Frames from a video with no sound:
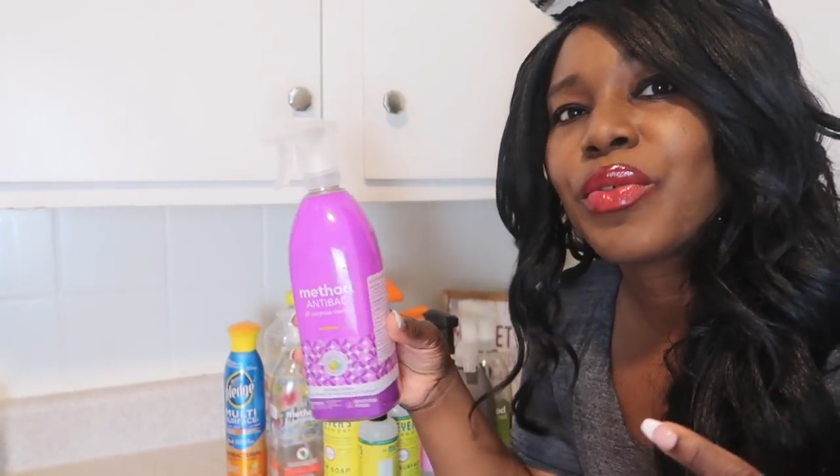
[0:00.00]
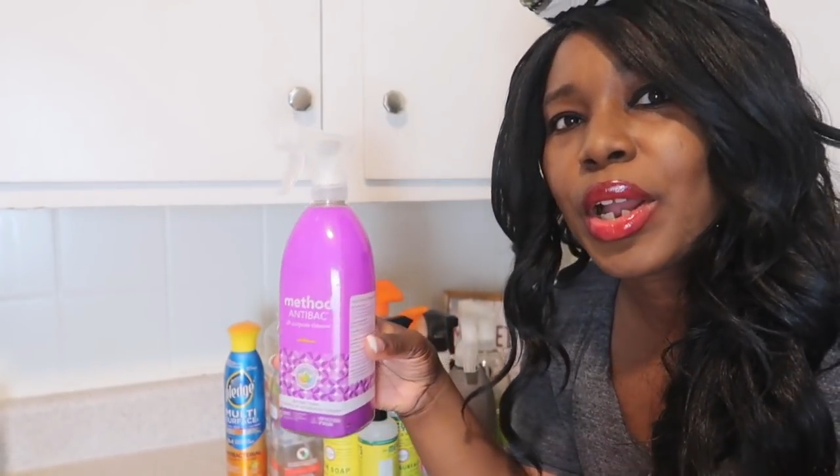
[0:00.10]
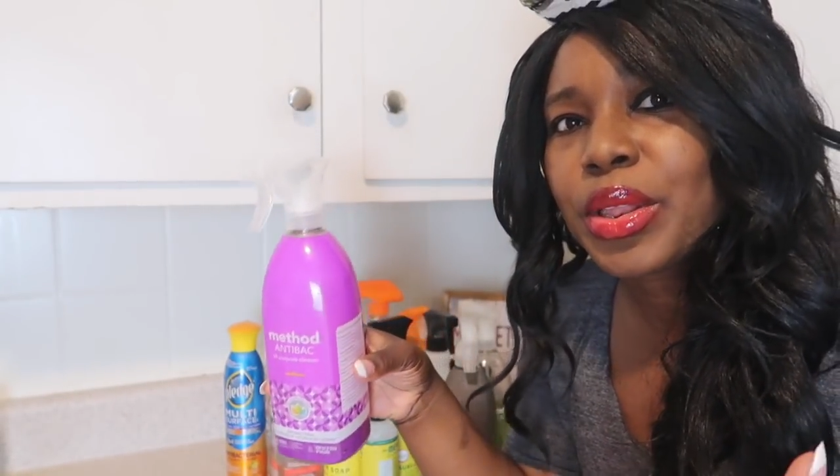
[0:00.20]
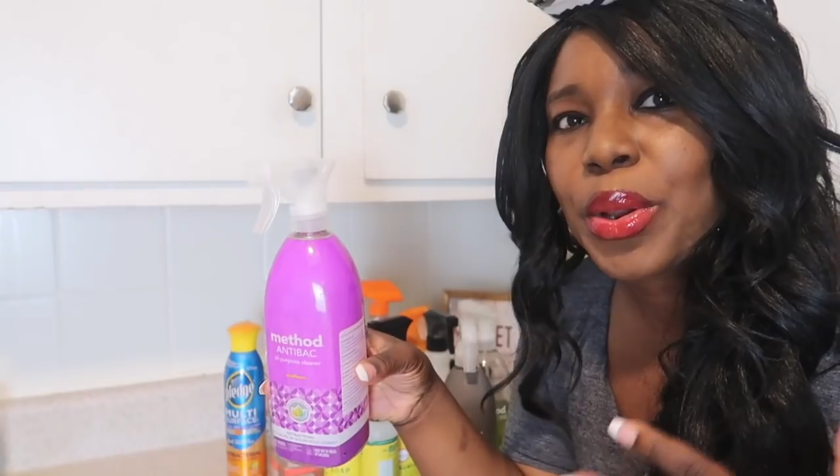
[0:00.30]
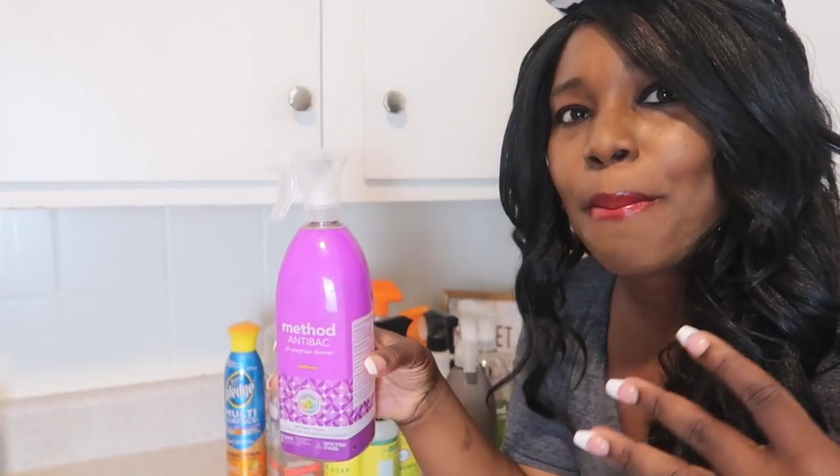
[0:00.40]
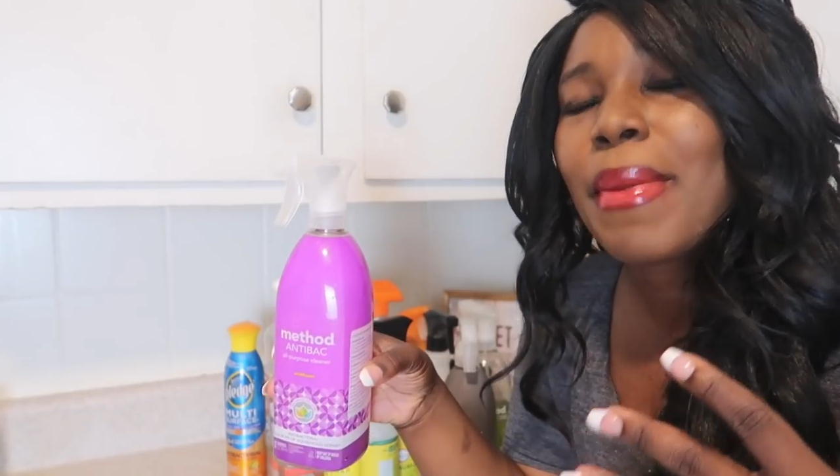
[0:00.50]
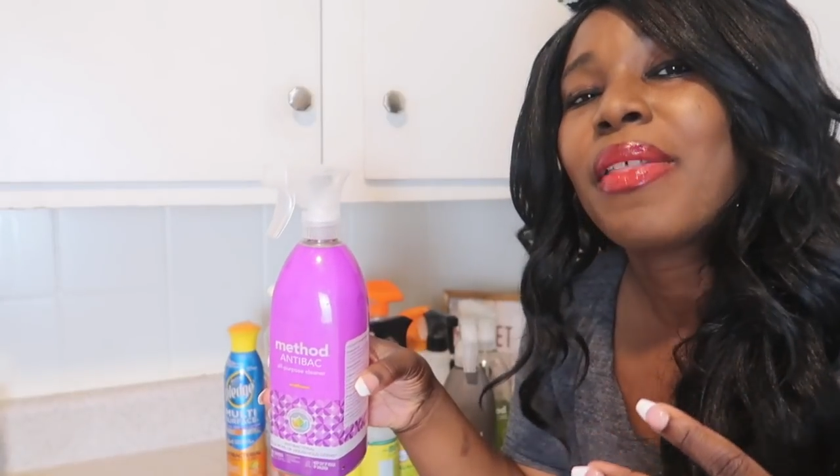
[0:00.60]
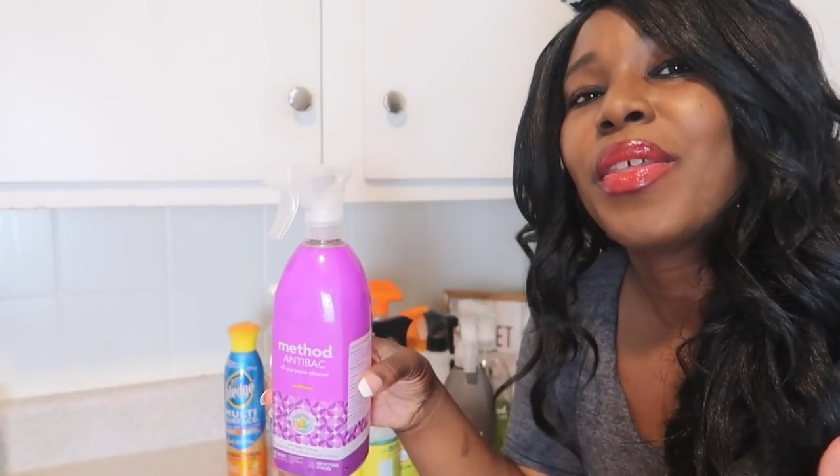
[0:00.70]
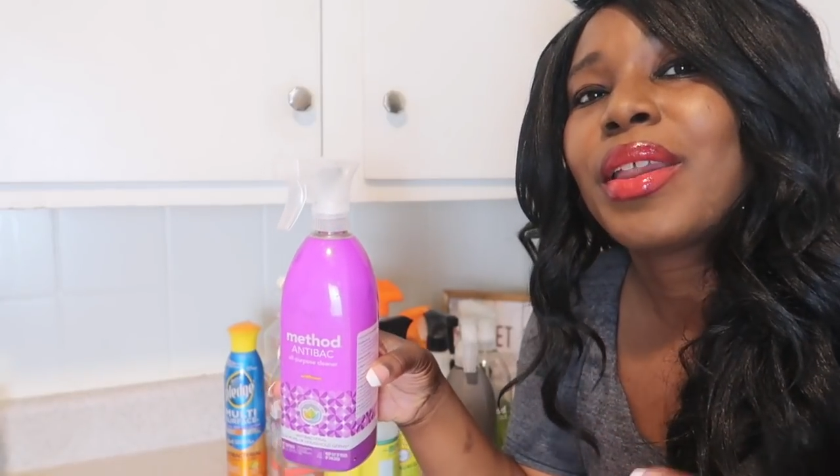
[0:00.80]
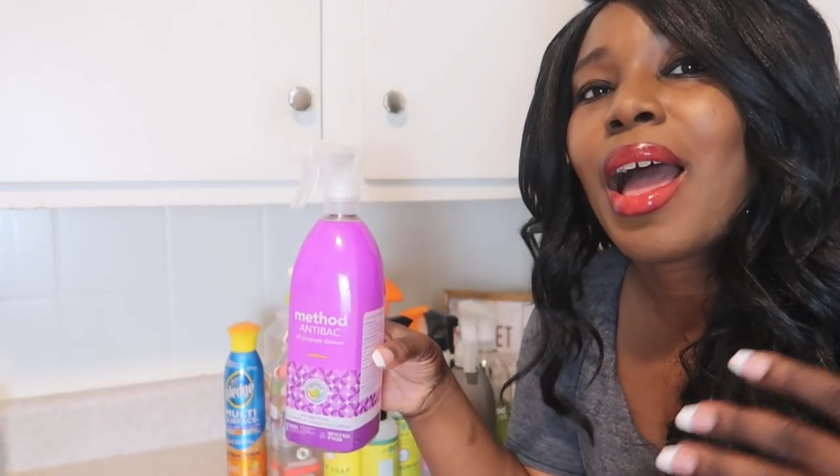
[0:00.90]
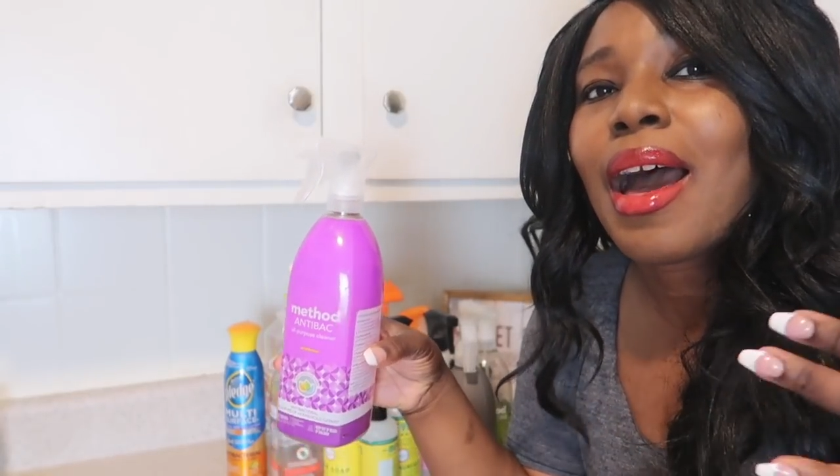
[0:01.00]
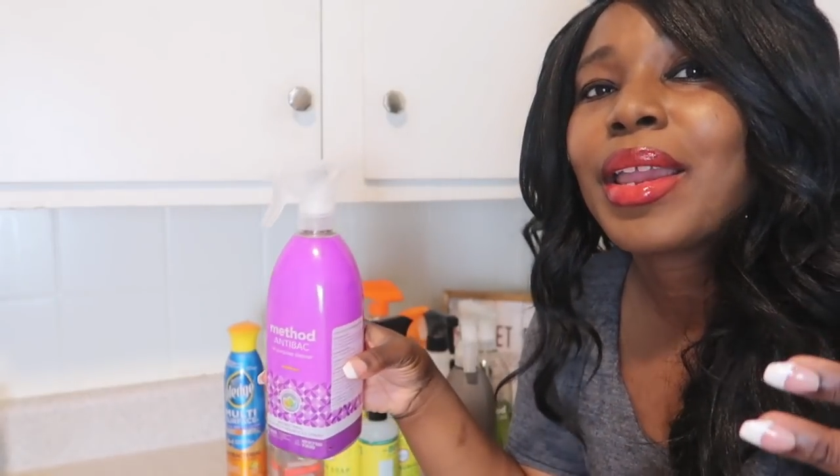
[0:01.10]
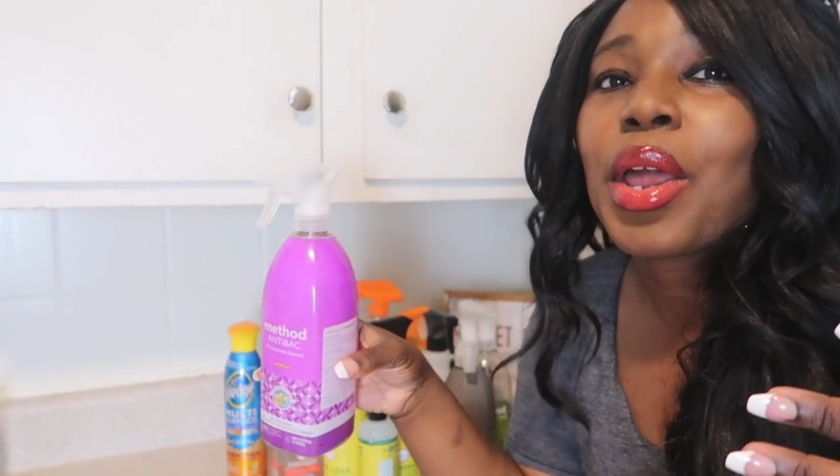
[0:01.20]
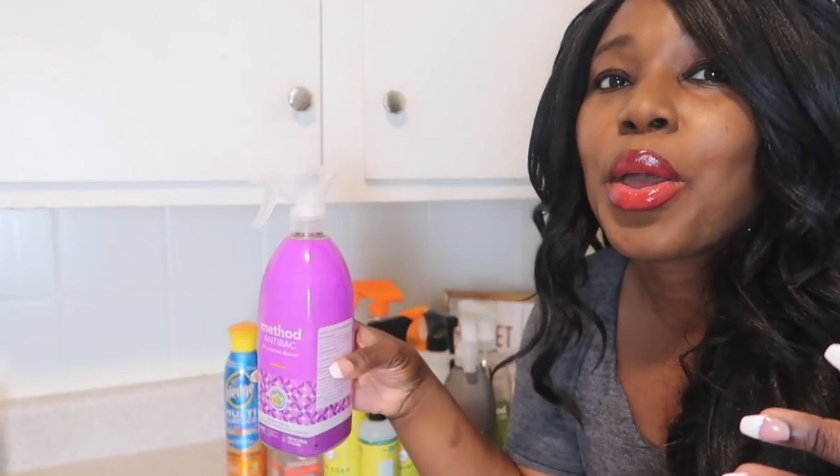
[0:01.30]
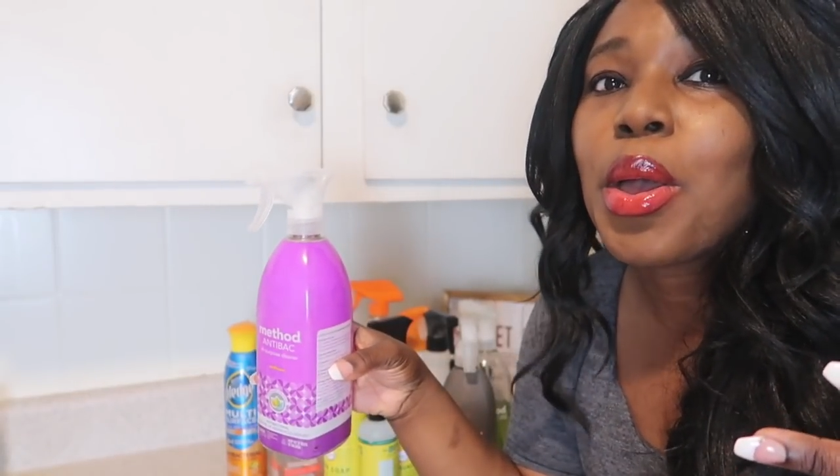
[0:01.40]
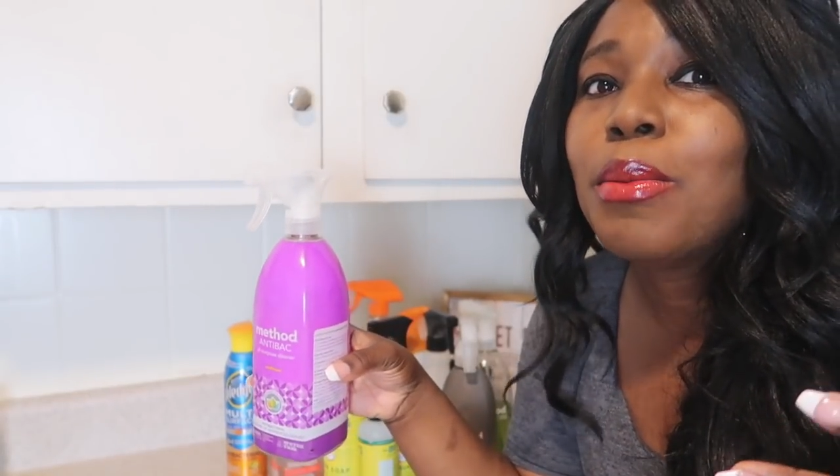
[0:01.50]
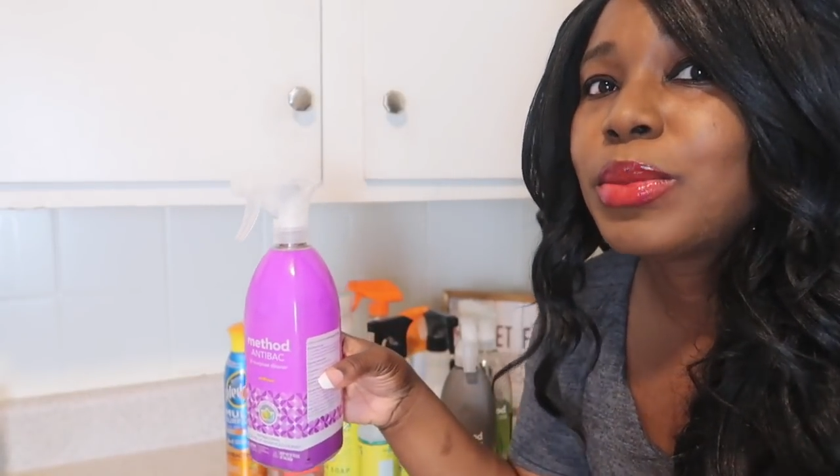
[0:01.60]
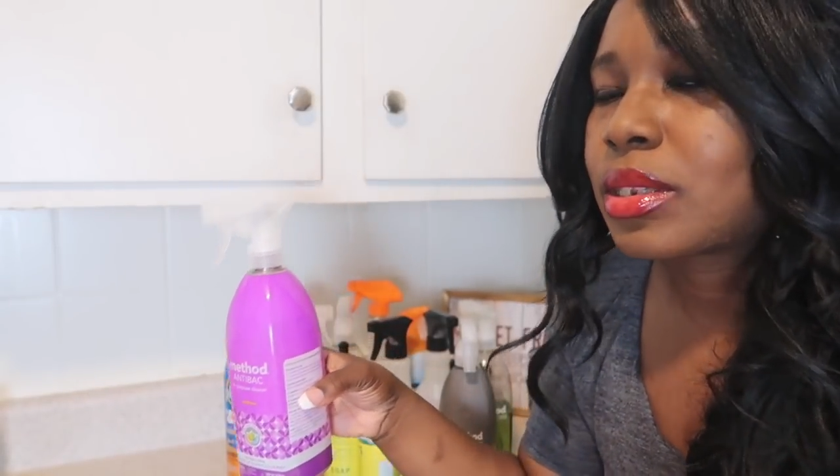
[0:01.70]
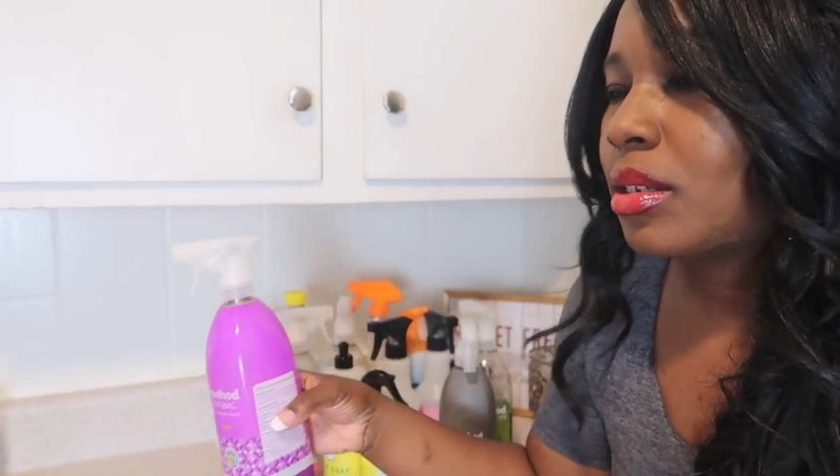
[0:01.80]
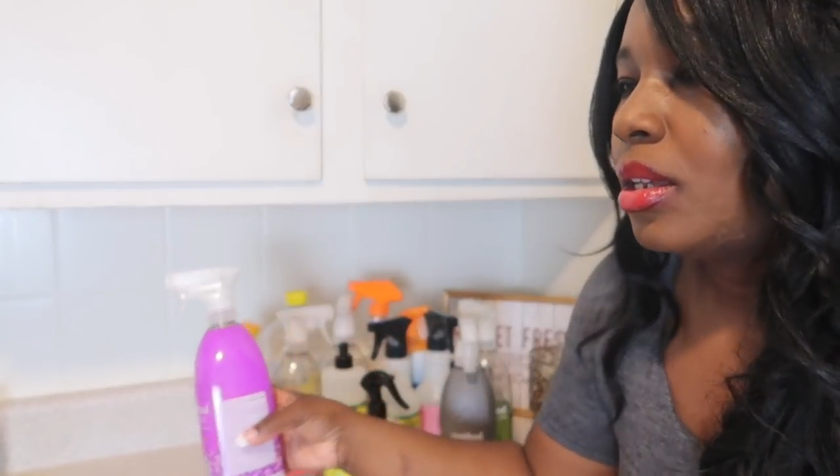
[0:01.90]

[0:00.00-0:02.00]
regular Method items.